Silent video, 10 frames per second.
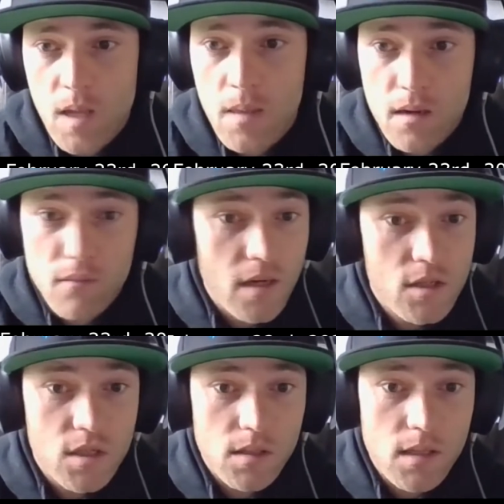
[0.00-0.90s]
And then
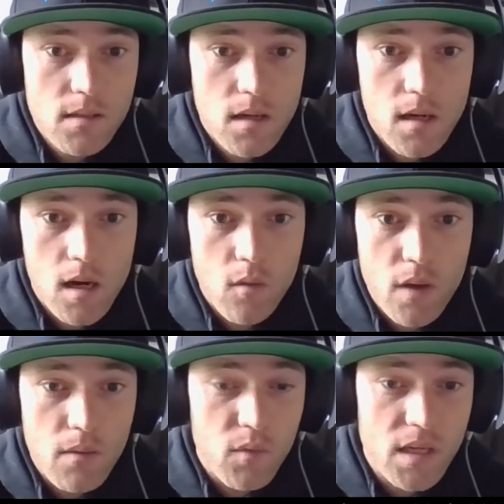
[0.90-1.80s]
eventually,
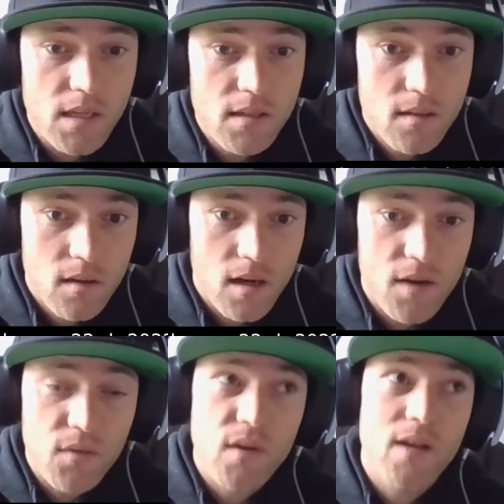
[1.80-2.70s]
when we
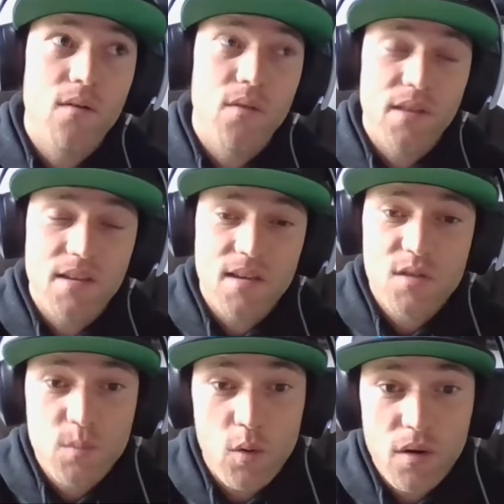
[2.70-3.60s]
unveil the
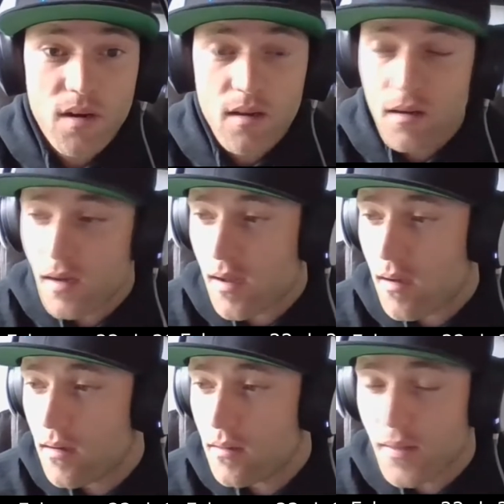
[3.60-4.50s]
spork,
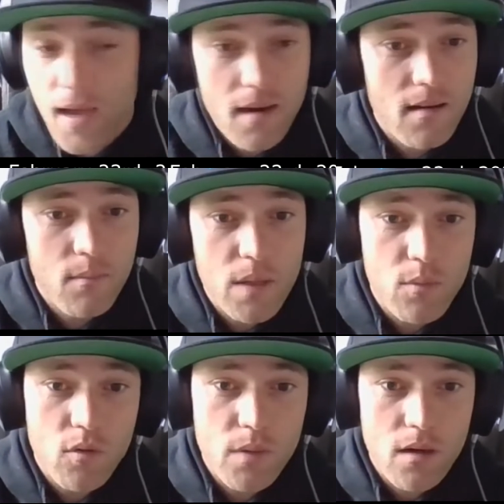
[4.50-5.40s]
that
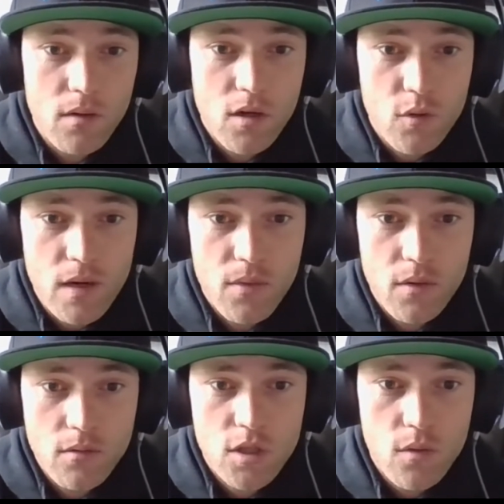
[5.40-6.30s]
people will be able to create their
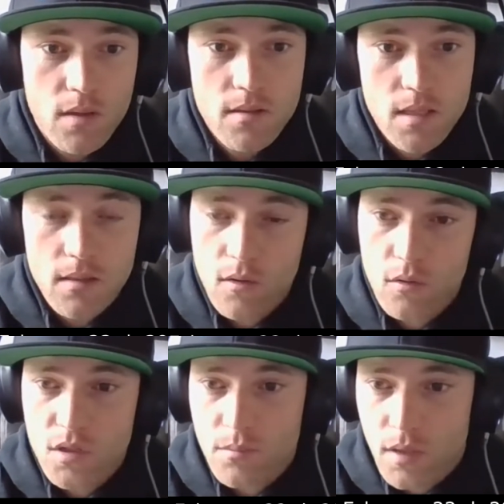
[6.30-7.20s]
own tokens and their
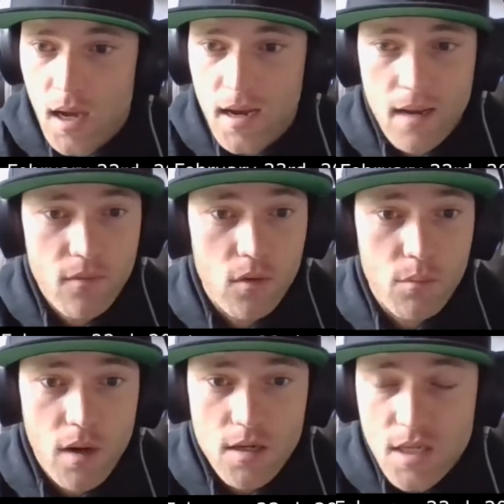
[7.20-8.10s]
own supply and have their own
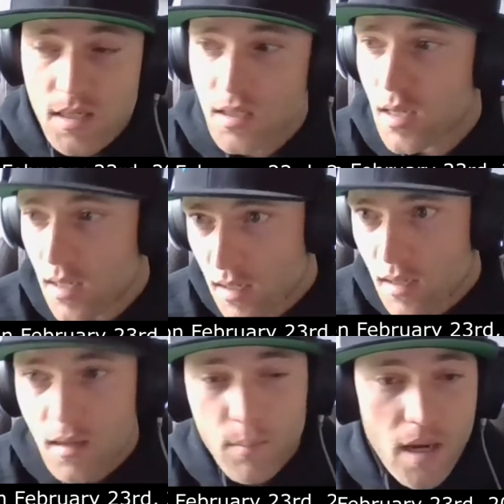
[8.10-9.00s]
projects.
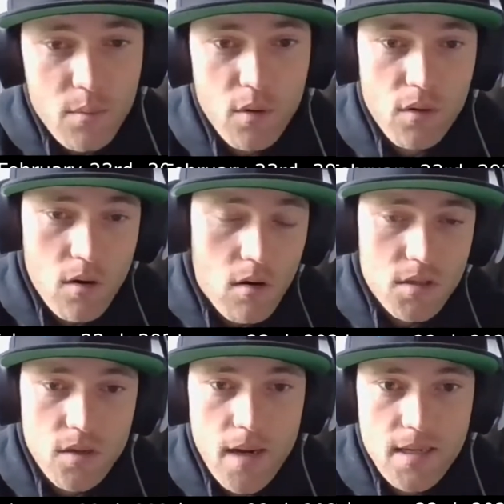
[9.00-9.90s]
PAC protocol
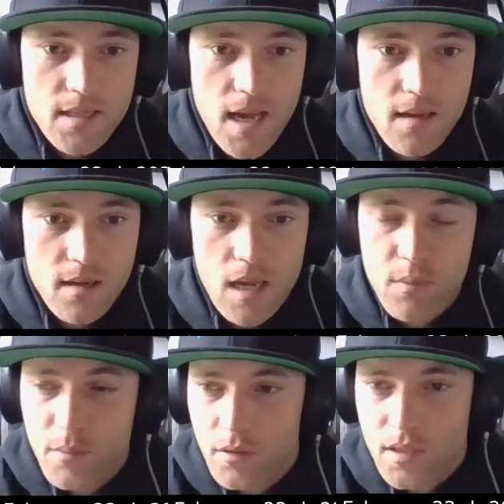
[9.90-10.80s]
also has that
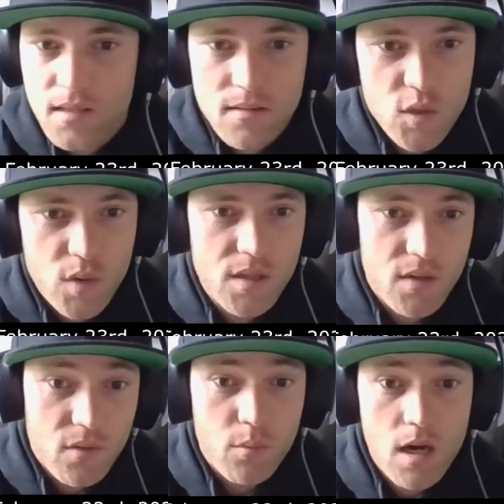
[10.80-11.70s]
capability to where
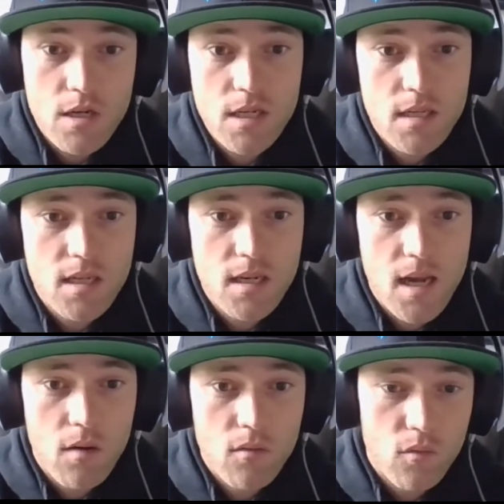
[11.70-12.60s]
different projects can
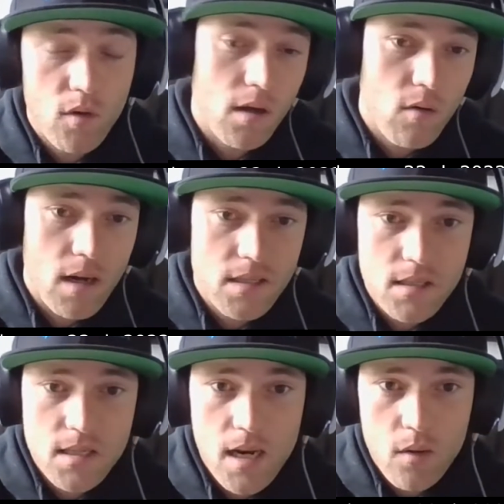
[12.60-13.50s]
now run across this